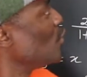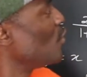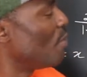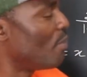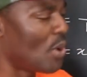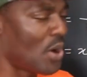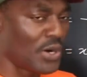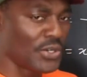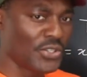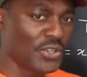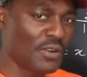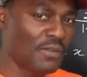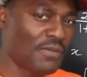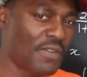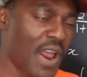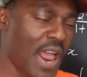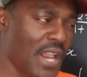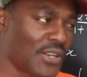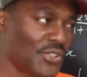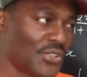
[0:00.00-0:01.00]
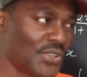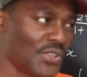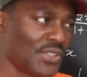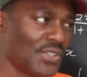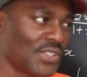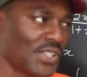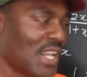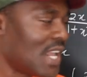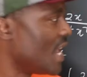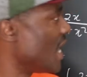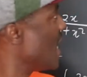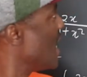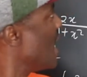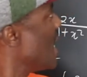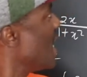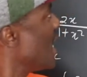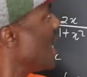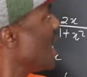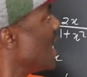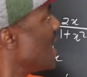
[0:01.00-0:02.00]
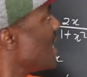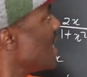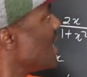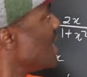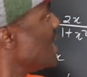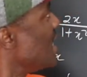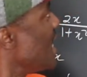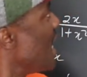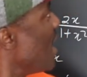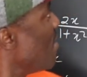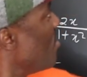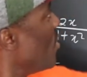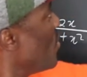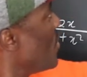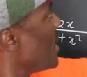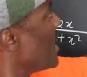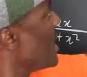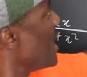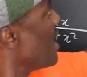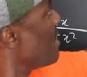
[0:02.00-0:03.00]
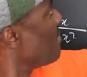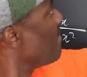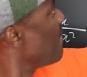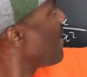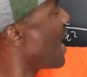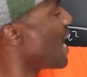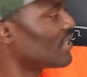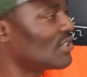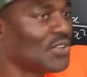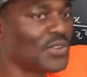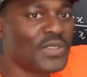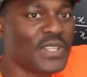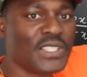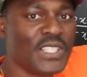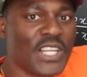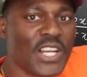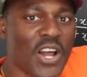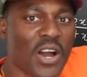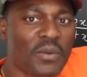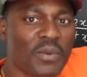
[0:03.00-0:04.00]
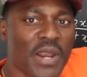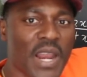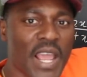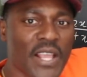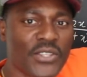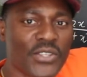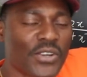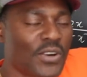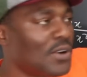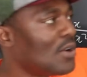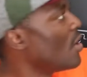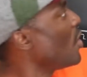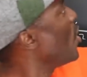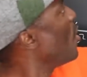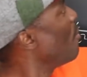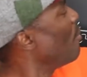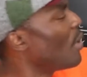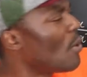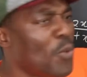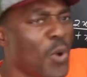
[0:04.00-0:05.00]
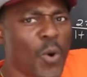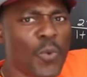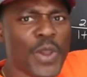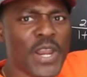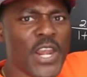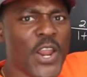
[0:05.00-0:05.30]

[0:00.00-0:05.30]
do partial fractions. Yeah, but we can't factor the denominator. But what we